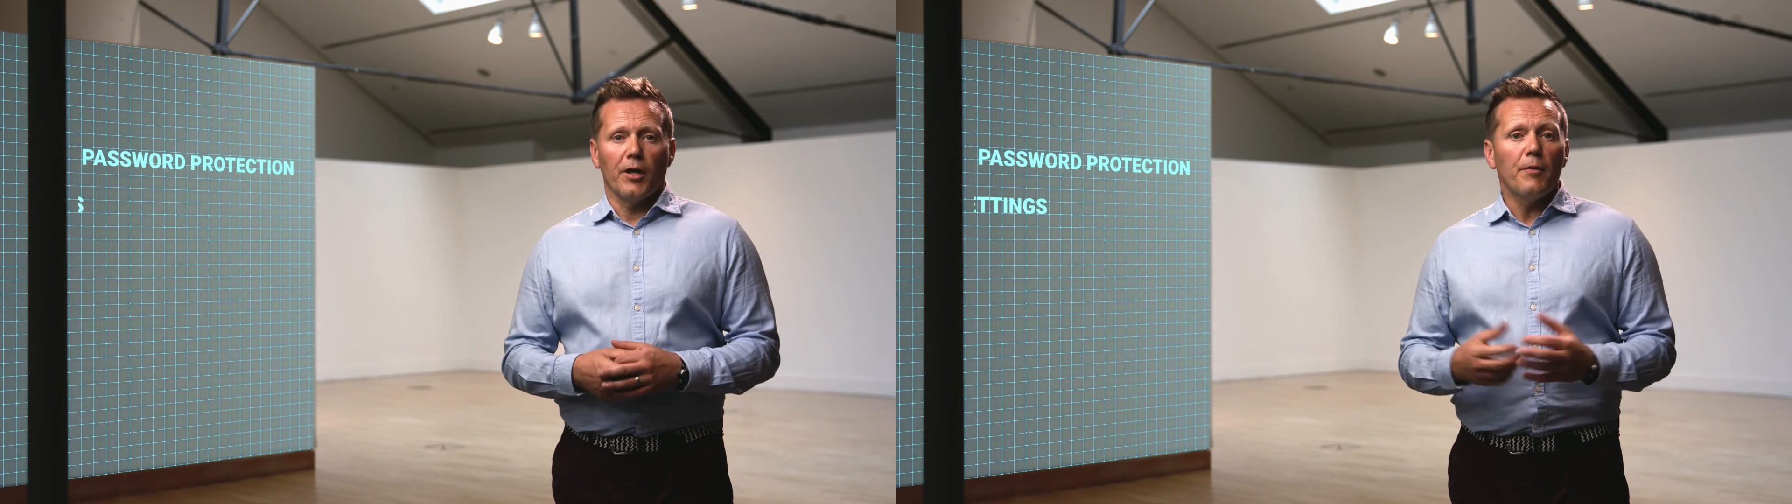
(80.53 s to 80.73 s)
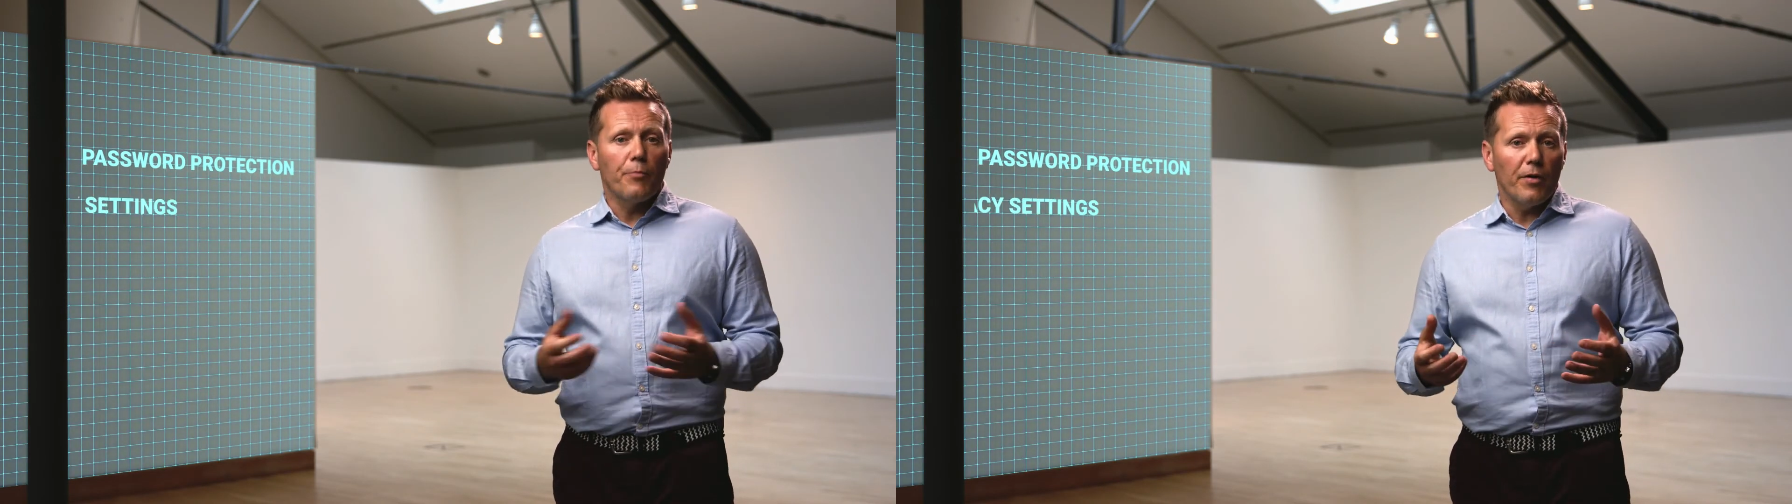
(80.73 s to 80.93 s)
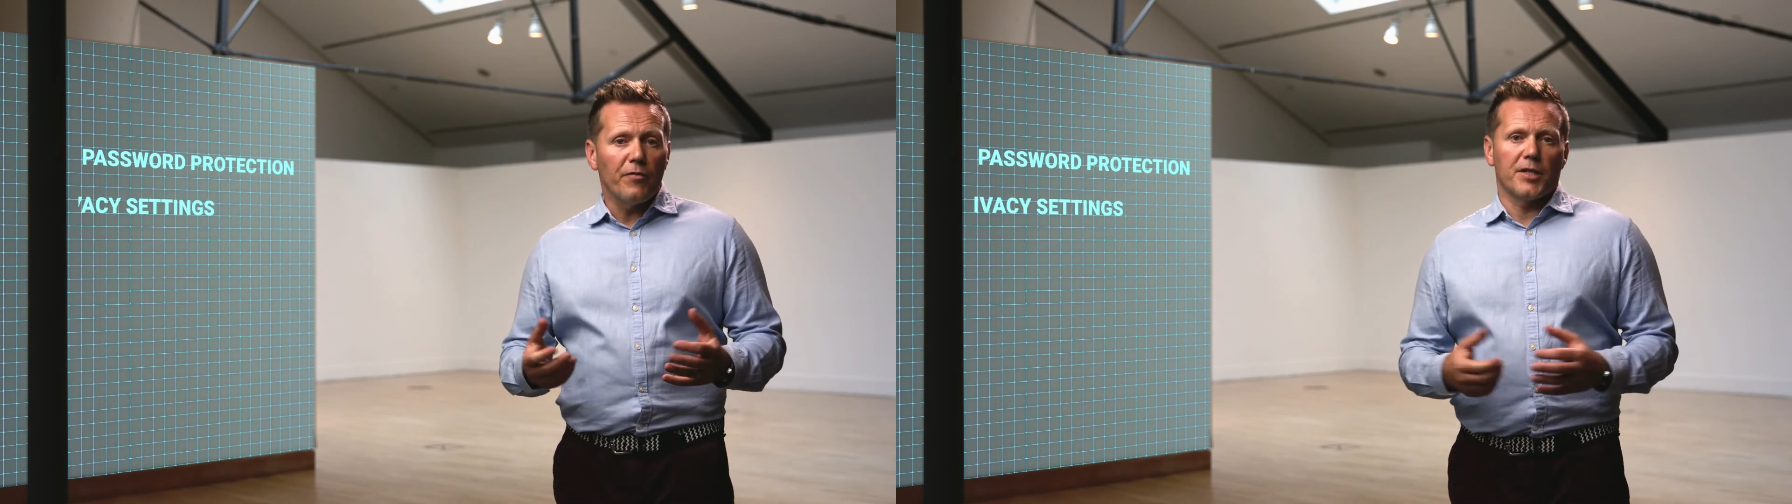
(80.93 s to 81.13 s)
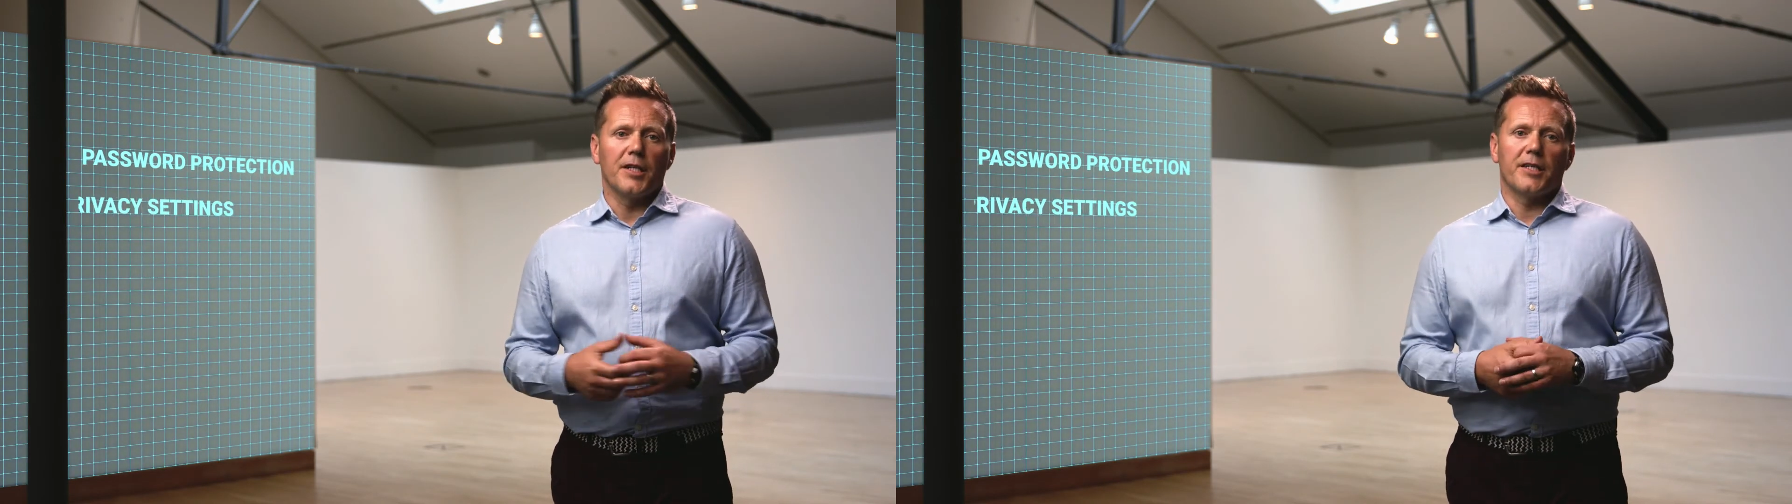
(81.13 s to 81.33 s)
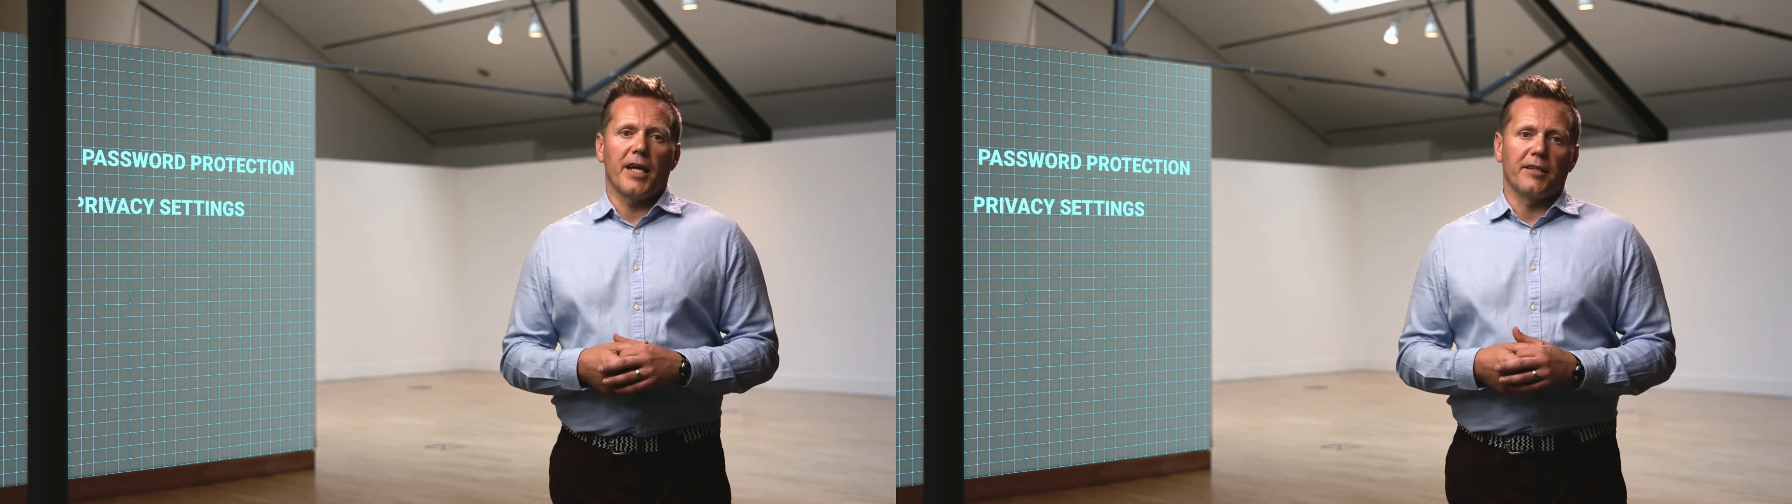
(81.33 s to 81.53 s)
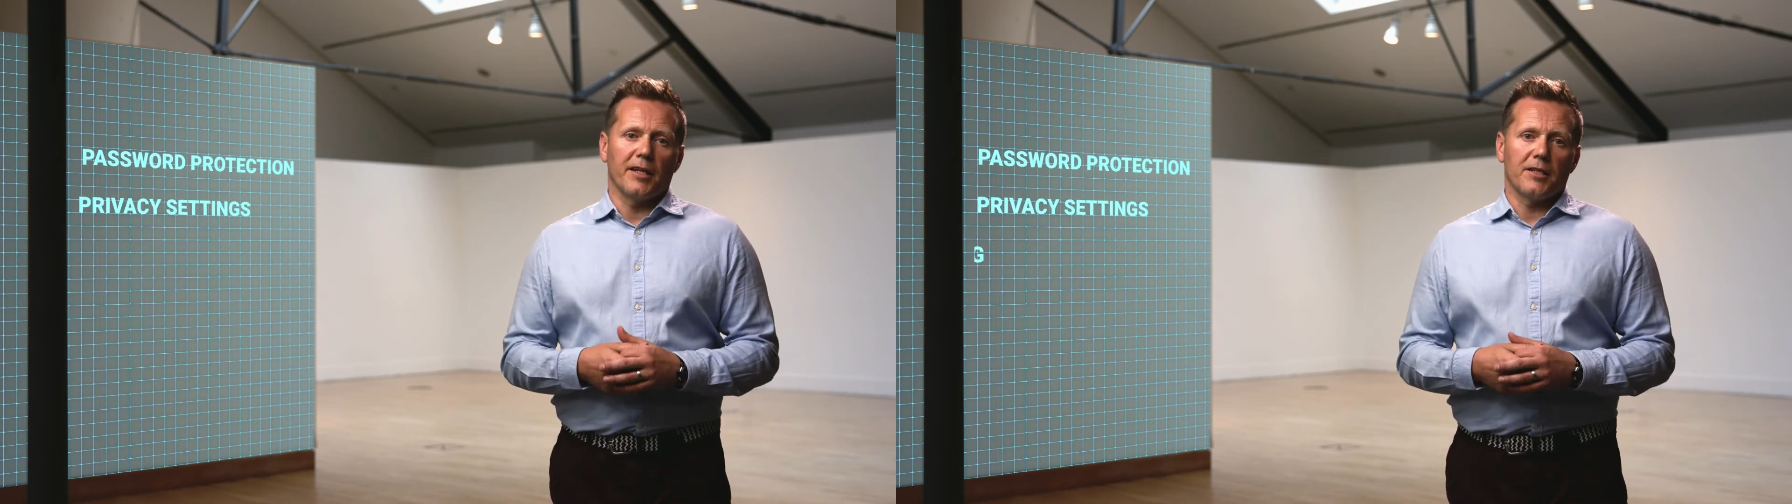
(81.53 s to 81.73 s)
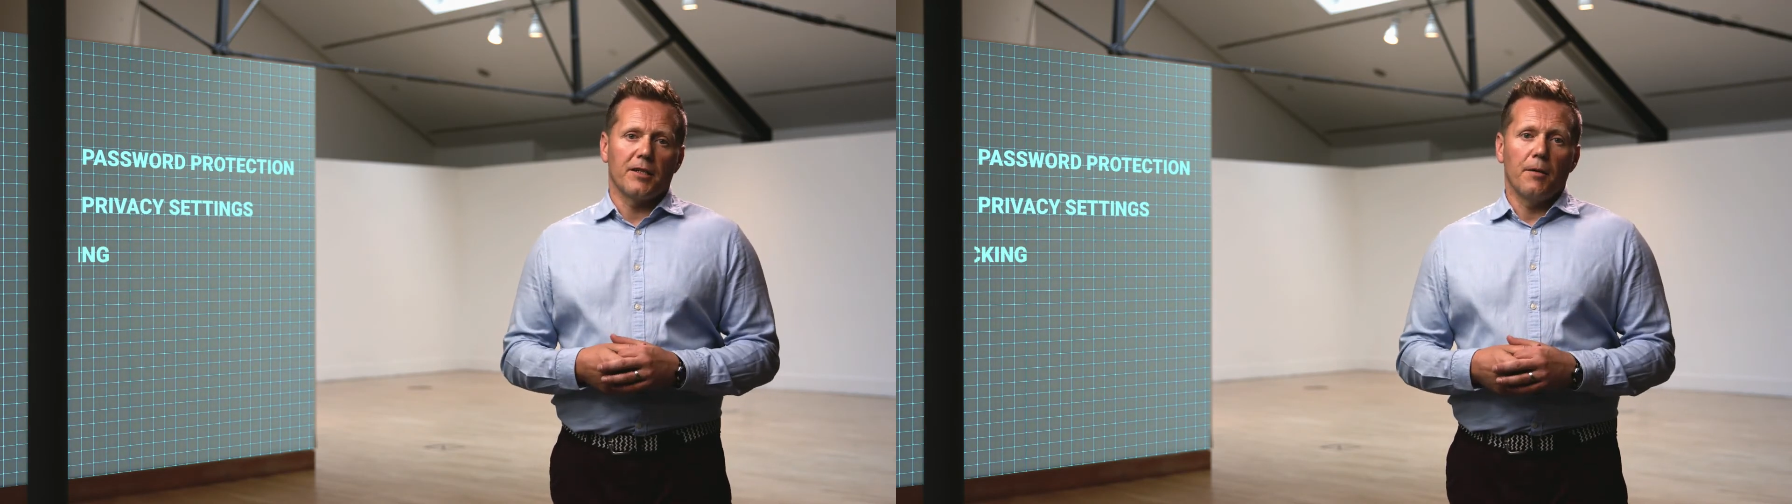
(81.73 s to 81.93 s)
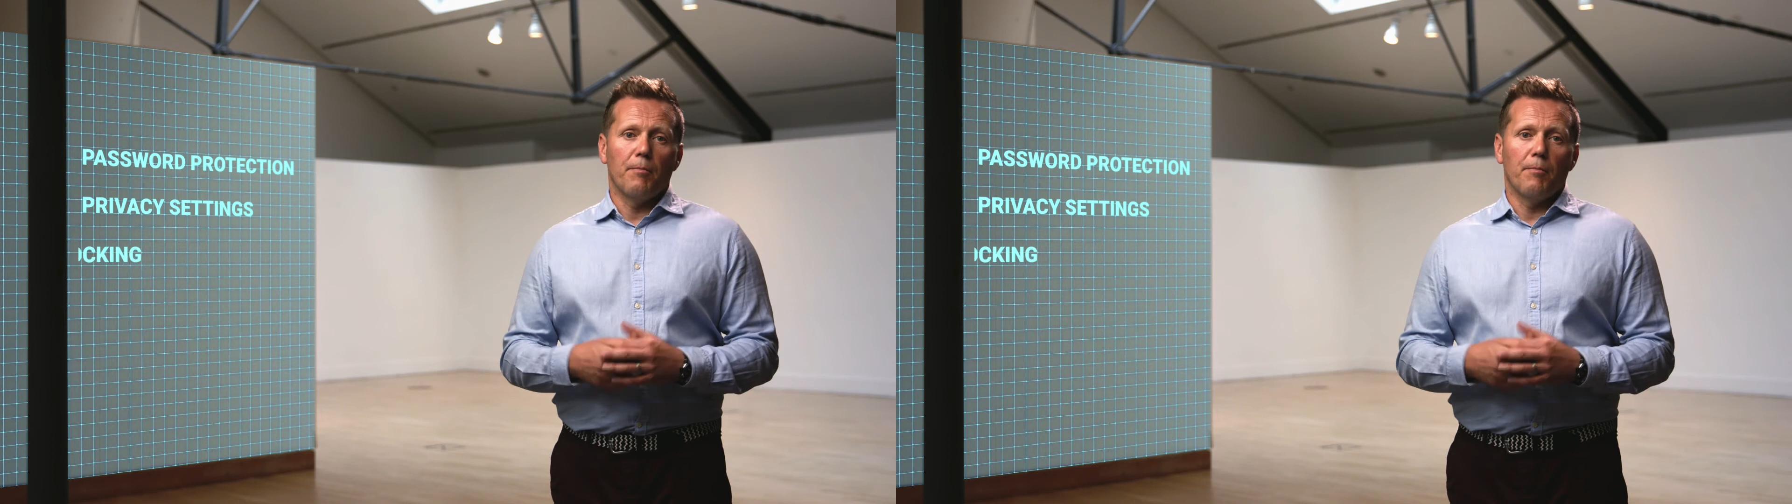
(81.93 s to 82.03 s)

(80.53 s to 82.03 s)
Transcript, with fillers: and privacy settings,